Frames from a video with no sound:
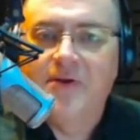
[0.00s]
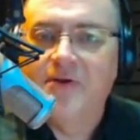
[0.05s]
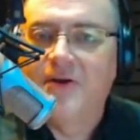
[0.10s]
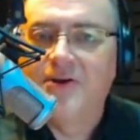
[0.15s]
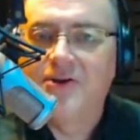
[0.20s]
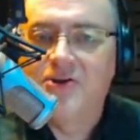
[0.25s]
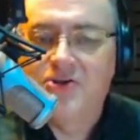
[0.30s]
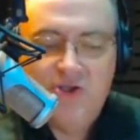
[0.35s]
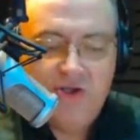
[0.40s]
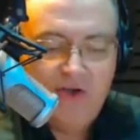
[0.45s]

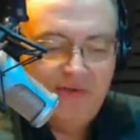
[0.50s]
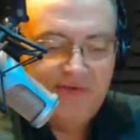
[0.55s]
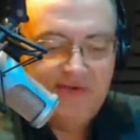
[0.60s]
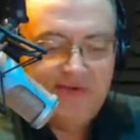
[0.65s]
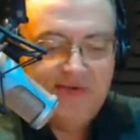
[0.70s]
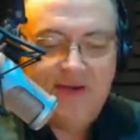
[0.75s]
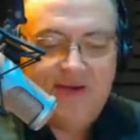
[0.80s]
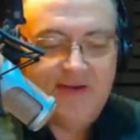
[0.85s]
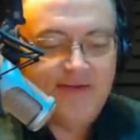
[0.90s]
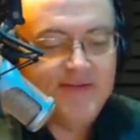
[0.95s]
People are going to
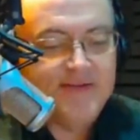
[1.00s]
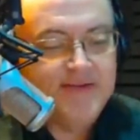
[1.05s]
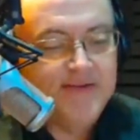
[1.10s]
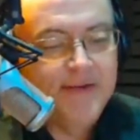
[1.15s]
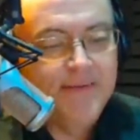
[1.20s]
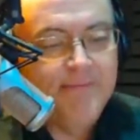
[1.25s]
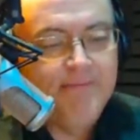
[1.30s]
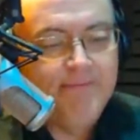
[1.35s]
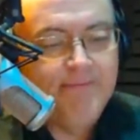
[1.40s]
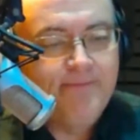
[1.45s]
choose
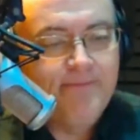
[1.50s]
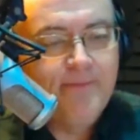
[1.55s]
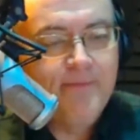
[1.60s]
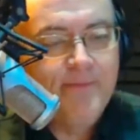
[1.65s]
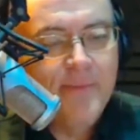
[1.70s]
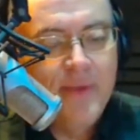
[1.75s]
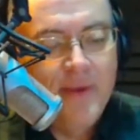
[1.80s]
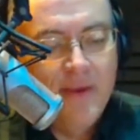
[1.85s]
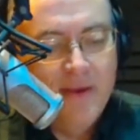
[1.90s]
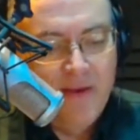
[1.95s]
this.
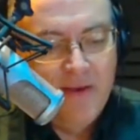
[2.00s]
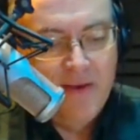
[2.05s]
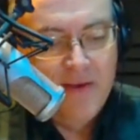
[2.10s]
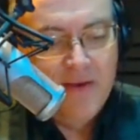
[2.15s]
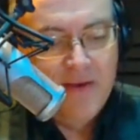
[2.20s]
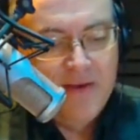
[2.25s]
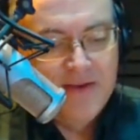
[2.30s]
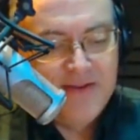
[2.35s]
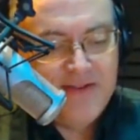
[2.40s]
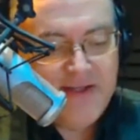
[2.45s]

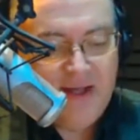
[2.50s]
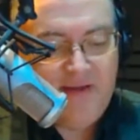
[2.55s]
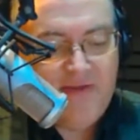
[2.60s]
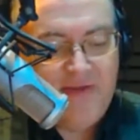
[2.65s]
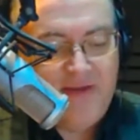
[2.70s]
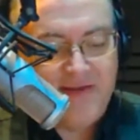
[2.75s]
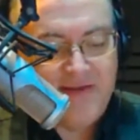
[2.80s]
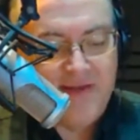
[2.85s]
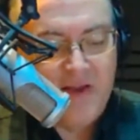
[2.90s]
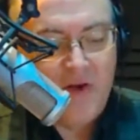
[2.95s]

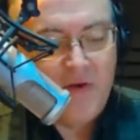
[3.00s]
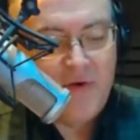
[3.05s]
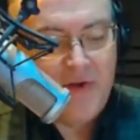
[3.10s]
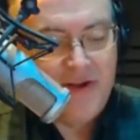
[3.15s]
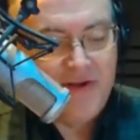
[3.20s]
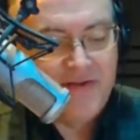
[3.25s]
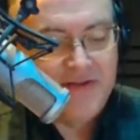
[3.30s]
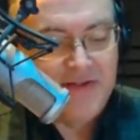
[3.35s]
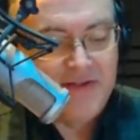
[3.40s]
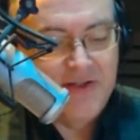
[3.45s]
2
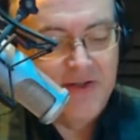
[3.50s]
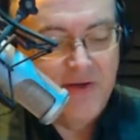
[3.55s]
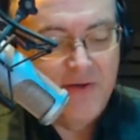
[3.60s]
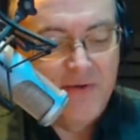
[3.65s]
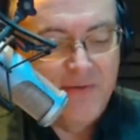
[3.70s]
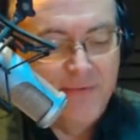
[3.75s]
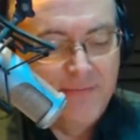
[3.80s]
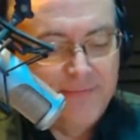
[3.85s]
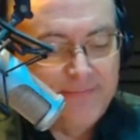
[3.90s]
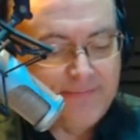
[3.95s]

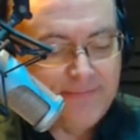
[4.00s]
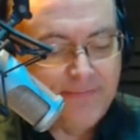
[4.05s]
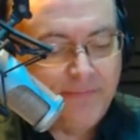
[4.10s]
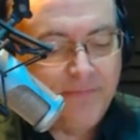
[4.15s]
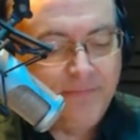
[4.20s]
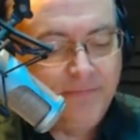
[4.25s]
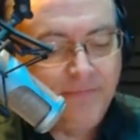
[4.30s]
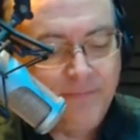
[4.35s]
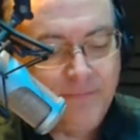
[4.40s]
Thessalonians 2,